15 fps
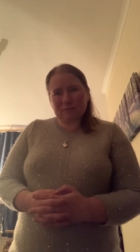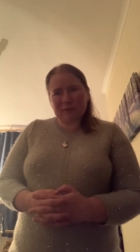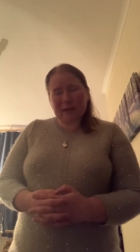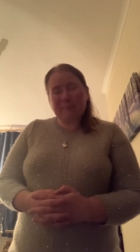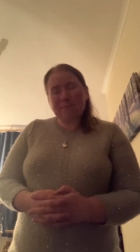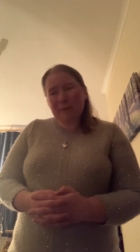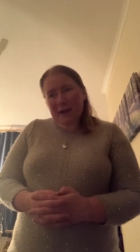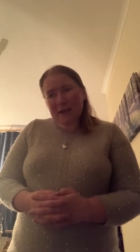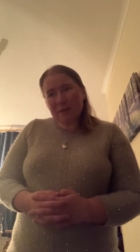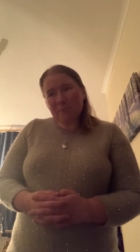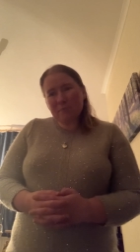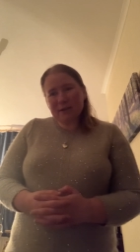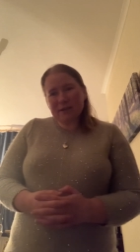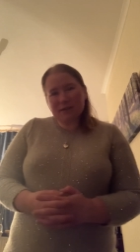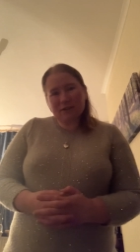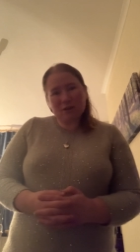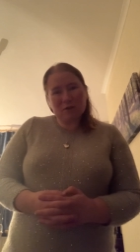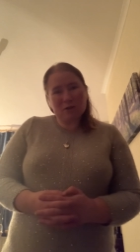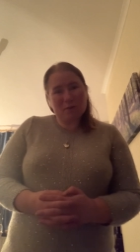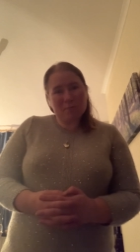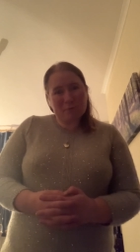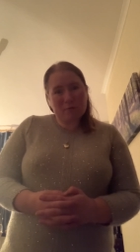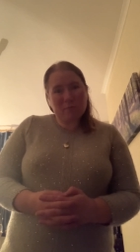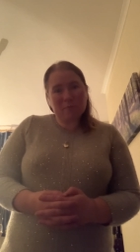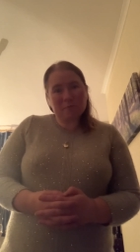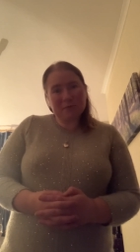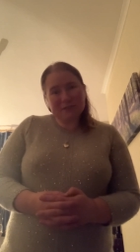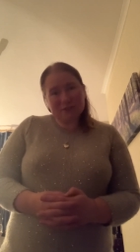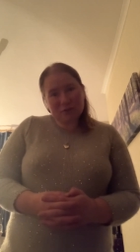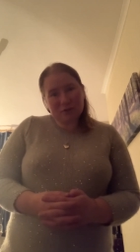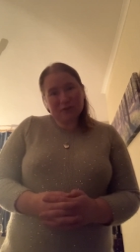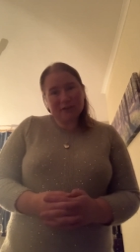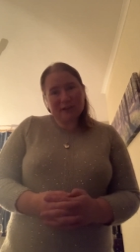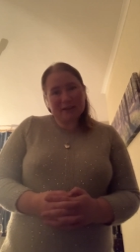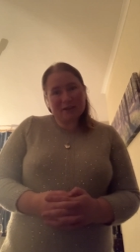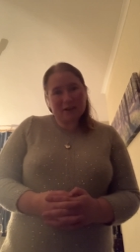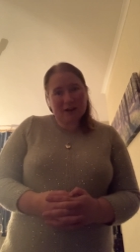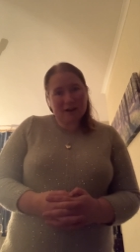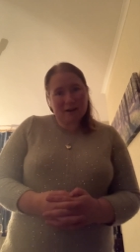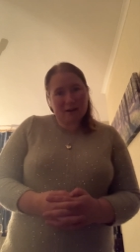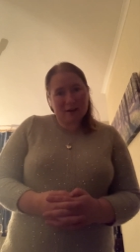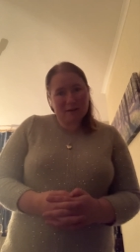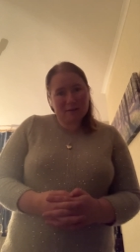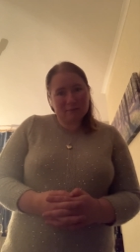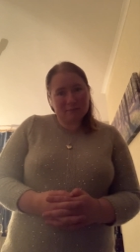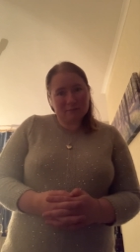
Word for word: in my opinion, you probably do need a car.